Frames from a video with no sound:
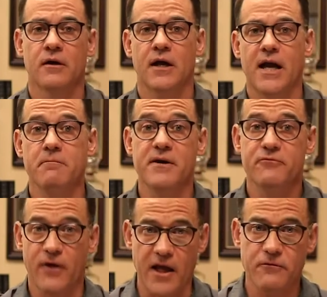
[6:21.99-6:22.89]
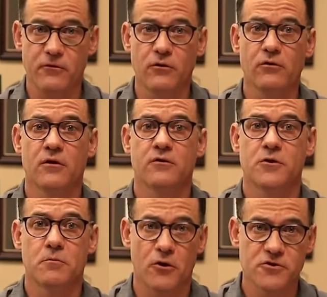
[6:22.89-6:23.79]
and be faithful to
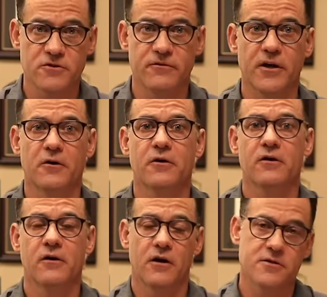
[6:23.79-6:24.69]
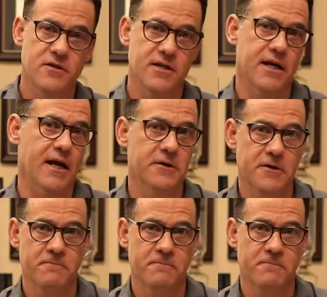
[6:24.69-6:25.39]
persevere unto the end.